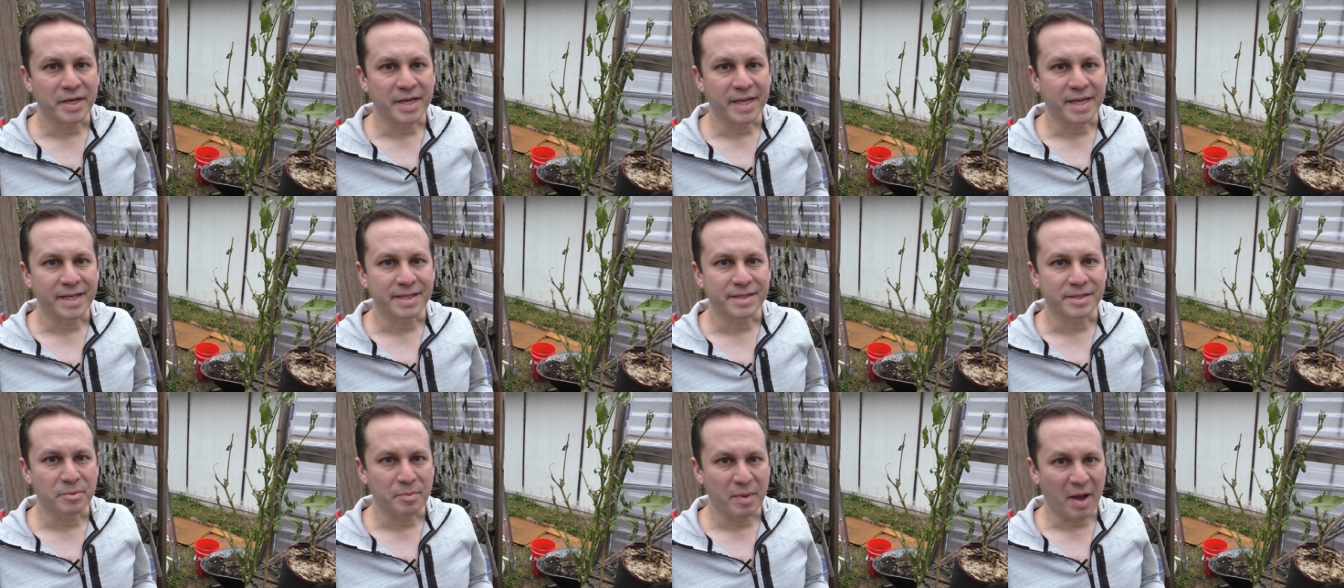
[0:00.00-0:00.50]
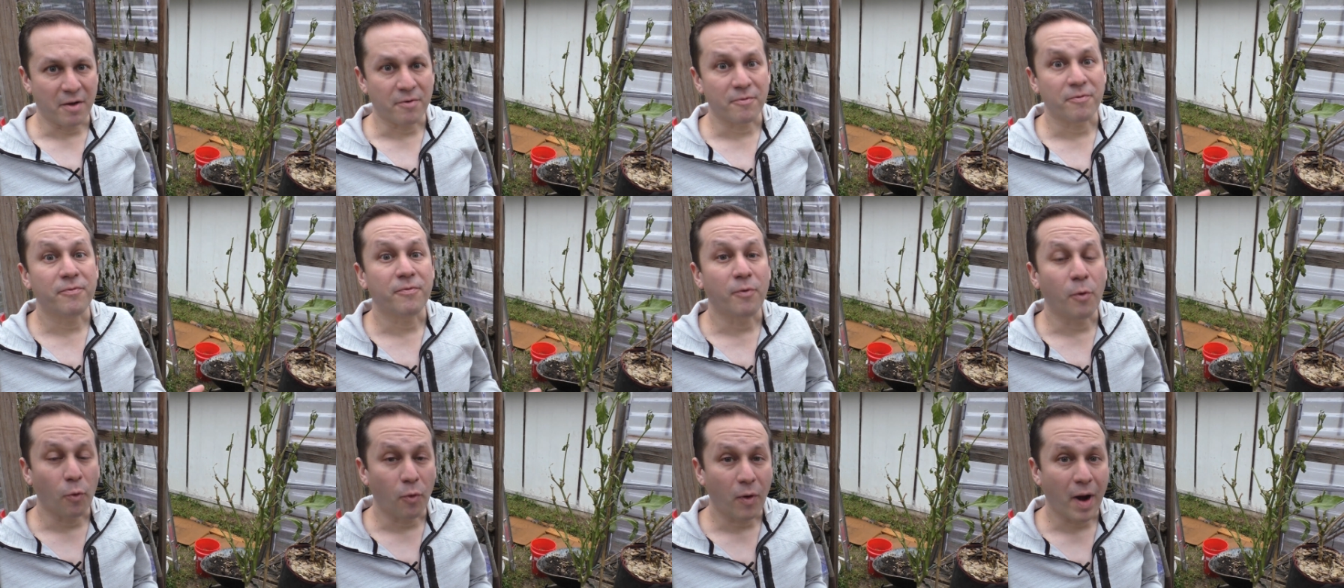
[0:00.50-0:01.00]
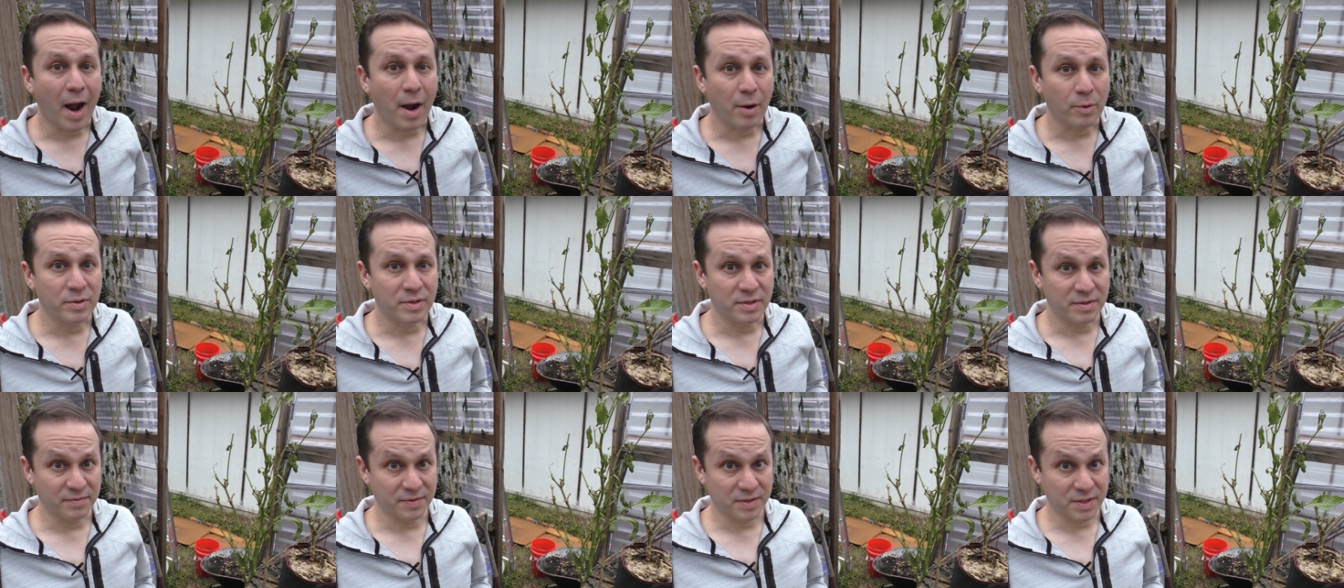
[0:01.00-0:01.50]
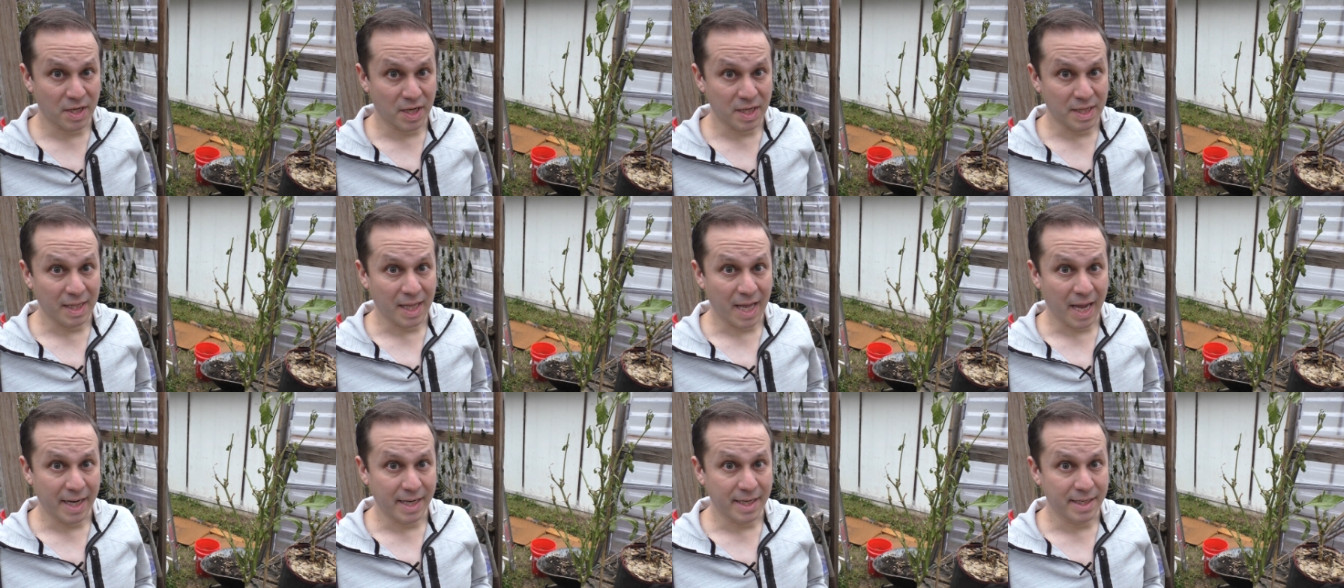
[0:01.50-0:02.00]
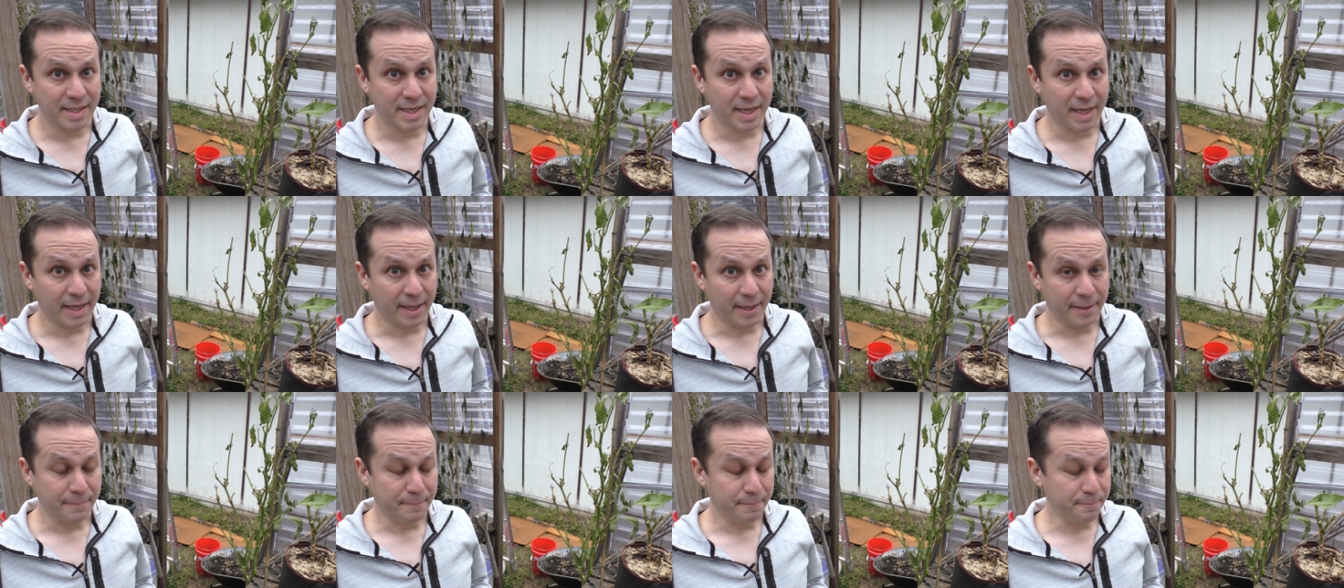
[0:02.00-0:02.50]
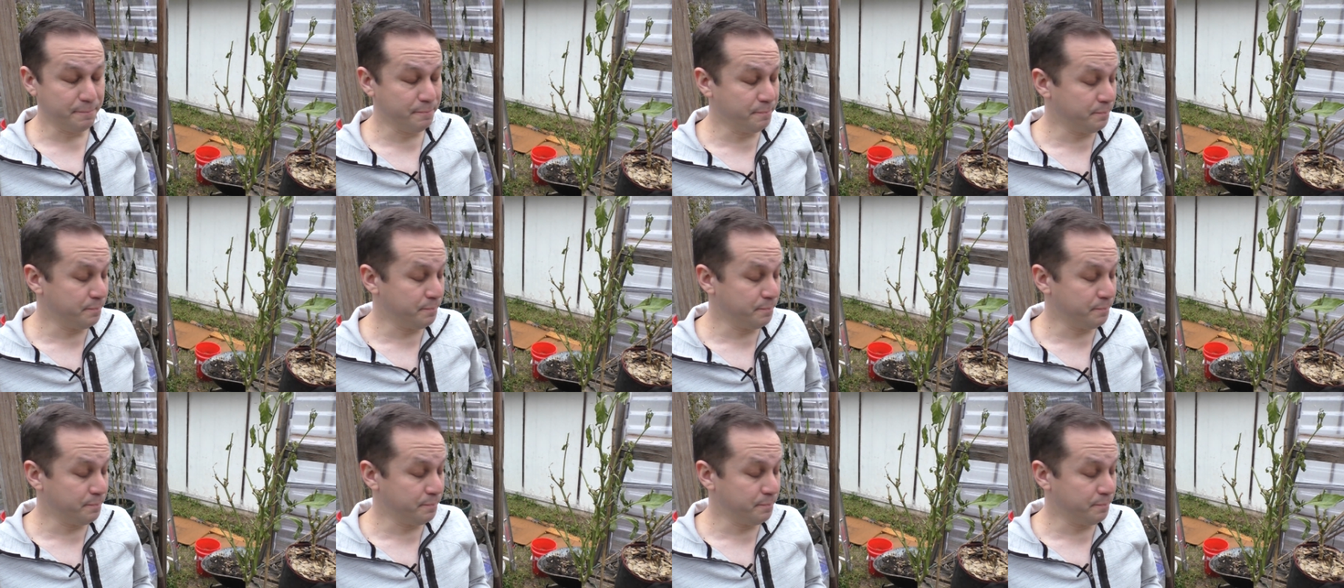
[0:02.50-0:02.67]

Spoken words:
it gets about 4 hours of sunlight a day.